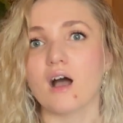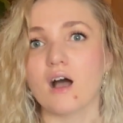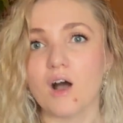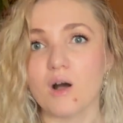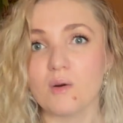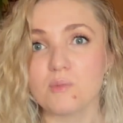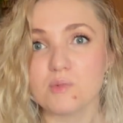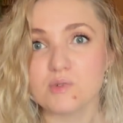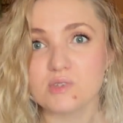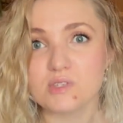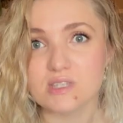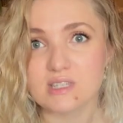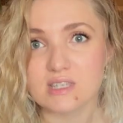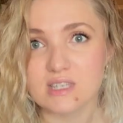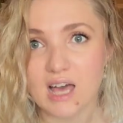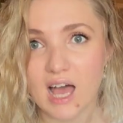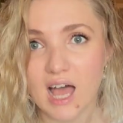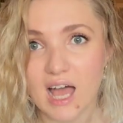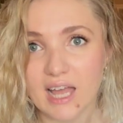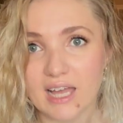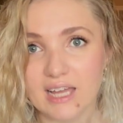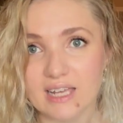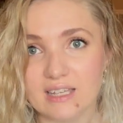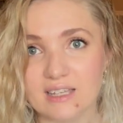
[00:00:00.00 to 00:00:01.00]
Almost 9.
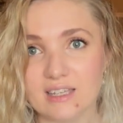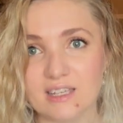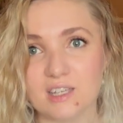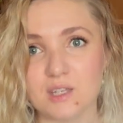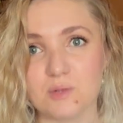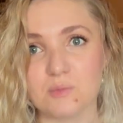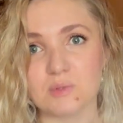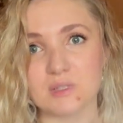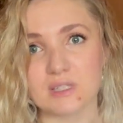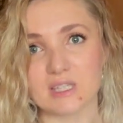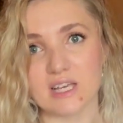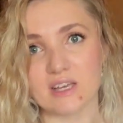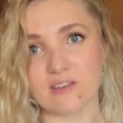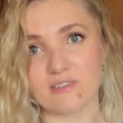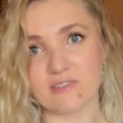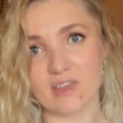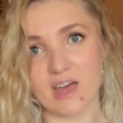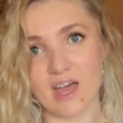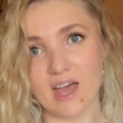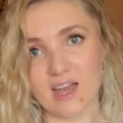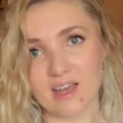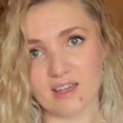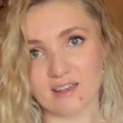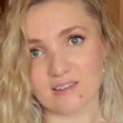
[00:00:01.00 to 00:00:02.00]
Can you believe
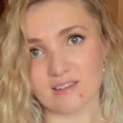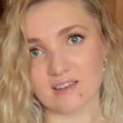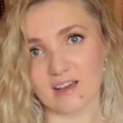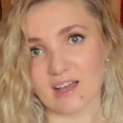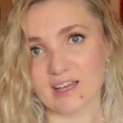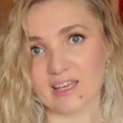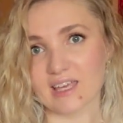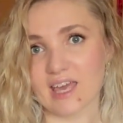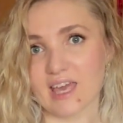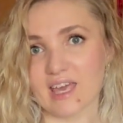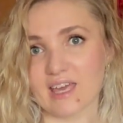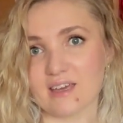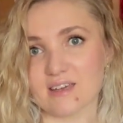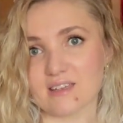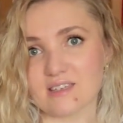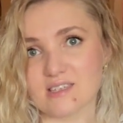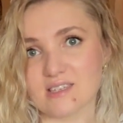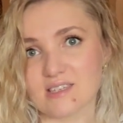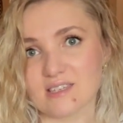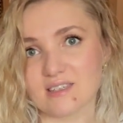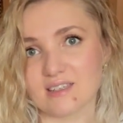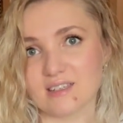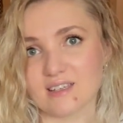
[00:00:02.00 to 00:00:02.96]
that? I can't.